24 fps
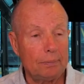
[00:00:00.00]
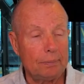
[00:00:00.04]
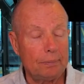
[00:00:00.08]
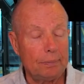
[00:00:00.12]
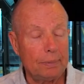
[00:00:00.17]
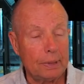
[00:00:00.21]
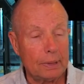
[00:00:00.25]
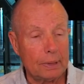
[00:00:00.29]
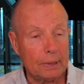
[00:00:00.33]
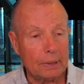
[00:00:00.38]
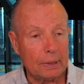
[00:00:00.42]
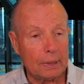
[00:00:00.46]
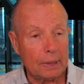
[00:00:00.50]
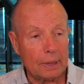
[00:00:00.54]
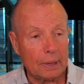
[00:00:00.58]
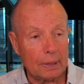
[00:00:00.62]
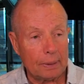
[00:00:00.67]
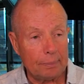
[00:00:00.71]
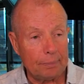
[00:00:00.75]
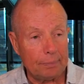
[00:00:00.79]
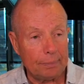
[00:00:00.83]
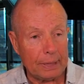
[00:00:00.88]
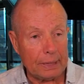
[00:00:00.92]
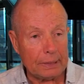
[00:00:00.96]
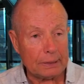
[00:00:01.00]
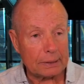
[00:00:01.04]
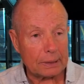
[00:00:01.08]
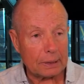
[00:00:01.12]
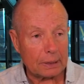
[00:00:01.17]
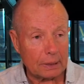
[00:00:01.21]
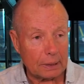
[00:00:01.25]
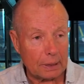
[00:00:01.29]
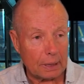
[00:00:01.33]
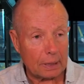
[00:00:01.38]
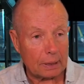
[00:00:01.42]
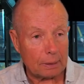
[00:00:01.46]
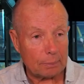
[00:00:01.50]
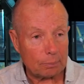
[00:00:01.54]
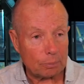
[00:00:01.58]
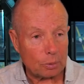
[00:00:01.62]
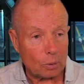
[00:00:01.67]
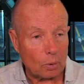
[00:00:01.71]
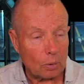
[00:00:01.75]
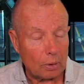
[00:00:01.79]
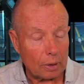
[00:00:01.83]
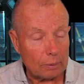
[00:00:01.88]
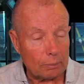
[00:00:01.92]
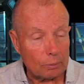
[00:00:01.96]
been basically
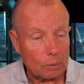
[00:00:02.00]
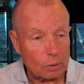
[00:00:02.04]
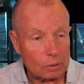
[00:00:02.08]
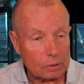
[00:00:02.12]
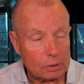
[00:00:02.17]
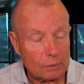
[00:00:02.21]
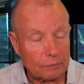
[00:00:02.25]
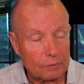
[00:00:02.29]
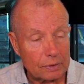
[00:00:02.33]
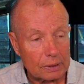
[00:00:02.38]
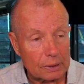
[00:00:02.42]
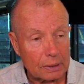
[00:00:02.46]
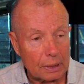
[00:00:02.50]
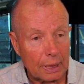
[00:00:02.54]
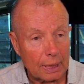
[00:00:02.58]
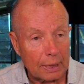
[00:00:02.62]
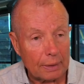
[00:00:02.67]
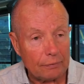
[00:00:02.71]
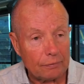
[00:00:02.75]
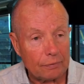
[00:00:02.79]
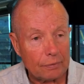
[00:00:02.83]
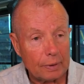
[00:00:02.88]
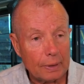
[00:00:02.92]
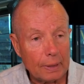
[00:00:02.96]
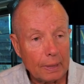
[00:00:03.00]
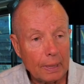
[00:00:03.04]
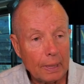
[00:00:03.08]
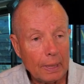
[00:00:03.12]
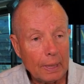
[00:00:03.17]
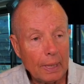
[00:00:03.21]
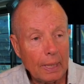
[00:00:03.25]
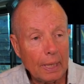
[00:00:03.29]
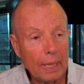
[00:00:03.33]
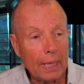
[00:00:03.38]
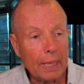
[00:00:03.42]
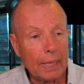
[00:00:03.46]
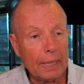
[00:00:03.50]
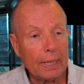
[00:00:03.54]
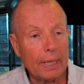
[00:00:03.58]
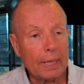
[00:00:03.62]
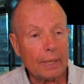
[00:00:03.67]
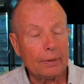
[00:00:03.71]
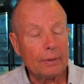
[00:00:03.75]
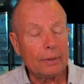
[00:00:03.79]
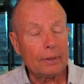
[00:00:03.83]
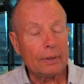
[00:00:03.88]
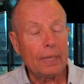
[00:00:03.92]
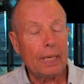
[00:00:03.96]
unemployed most of his life, and
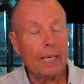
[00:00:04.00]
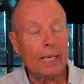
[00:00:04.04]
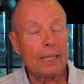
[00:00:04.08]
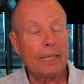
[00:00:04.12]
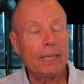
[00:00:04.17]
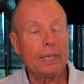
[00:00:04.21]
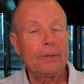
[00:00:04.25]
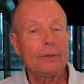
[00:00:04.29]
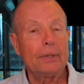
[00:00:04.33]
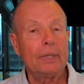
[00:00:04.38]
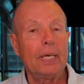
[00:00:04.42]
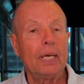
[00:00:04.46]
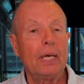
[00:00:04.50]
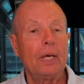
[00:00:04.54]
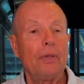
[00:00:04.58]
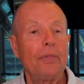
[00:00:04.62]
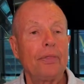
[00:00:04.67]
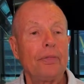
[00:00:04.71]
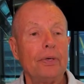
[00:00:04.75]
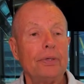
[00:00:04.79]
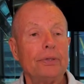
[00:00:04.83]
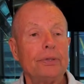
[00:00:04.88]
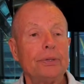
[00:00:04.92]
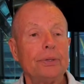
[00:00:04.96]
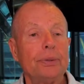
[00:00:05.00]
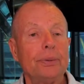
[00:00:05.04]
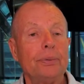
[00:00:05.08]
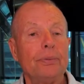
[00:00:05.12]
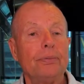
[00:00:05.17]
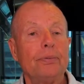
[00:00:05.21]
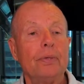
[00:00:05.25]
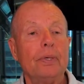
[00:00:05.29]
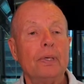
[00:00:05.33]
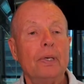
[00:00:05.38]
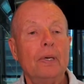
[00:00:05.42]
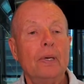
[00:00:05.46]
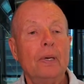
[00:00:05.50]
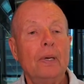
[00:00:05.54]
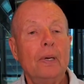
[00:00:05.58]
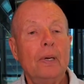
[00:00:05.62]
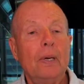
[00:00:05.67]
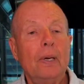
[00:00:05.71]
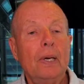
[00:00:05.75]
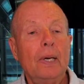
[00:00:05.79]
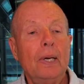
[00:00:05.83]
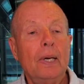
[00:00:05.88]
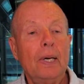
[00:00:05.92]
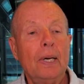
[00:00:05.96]
had other health issues.
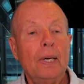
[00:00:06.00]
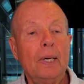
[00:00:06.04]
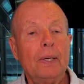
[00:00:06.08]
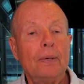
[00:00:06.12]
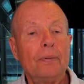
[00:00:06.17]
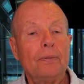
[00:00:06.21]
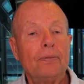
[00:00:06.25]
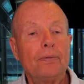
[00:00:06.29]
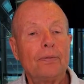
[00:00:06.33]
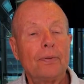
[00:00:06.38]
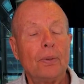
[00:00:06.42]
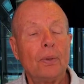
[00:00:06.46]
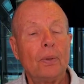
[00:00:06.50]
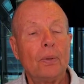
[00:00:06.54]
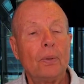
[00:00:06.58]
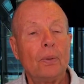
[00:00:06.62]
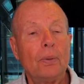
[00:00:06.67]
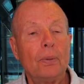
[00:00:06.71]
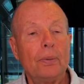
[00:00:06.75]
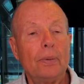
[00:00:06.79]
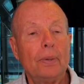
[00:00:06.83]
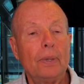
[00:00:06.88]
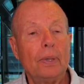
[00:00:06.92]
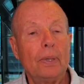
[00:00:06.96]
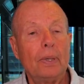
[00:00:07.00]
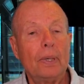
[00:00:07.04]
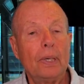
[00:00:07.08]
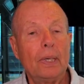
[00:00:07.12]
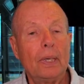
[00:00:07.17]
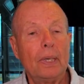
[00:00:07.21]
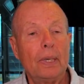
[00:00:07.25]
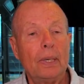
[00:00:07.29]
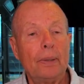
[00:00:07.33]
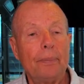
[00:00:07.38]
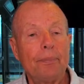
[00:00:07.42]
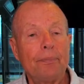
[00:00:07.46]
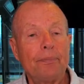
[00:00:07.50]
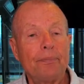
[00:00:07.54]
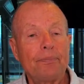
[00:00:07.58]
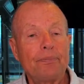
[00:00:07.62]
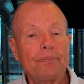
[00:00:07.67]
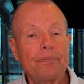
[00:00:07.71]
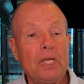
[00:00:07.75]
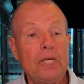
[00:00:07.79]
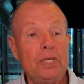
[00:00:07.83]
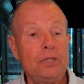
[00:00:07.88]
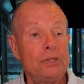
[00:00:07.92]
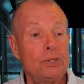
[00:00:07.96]
And so
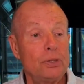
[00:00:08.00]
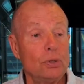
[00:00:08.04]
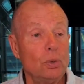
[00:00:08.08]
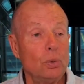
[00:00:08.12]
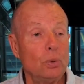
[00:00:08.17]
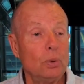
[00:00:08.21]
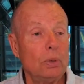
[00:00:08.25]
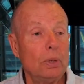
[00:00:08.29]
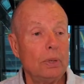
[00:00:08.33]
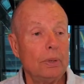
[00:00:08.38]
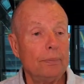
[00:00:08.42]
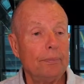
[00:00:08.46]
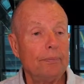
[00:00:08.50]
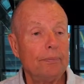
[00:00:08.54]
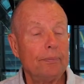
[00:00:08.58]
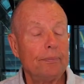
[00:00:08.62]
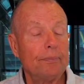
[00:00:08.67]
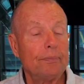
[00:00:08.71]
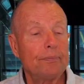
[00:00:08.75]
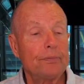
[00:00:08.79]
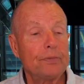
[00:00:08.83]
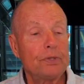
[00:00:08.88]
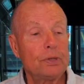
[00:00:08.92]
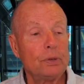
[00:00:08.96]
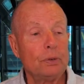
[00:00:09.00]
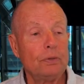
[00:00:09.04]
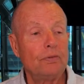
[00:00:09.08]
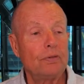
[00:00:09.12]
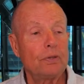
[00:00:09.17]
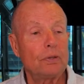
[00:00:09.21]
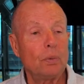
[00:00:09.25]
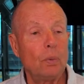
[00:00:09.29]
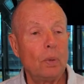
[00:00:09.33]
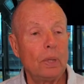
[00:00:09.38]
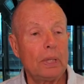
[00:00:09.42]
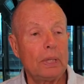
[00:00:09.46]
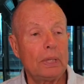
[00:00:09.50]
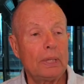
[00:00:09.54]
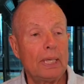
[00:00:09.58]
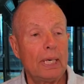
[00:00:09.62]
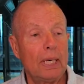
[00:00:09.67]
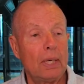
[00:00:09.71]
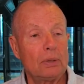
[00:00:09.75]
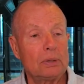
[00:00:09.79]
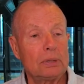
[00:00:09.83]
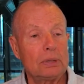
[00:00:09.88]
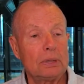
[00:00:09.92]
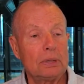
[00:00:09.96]
he sued for
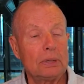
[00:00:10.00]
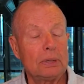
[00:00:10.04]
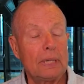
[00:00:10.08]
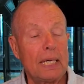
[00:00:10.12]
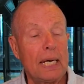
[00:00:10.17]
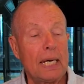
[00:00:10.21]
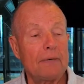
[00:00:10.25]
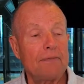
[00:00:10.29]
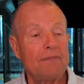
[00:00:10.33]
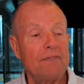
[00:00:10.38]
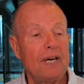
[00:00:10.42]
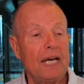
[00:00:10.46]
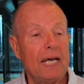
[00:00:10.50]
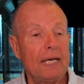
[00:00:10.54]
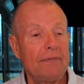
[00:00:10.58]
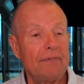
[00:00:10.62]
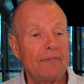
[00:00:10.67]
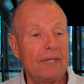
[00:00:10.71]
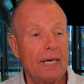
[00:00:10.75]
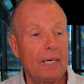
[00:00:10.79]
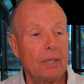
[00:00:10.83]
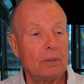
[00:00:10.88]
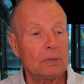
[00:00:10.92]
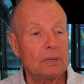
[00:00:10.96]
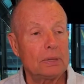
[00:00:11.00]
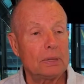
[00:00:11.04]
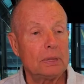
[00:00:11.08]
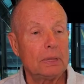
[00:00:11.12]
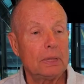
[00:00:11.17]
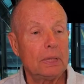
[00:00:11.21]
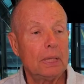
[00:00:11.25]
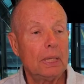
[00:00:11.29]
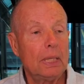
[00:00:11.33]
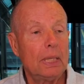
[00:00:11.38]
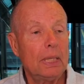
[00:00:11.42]
$20,000, got $5,000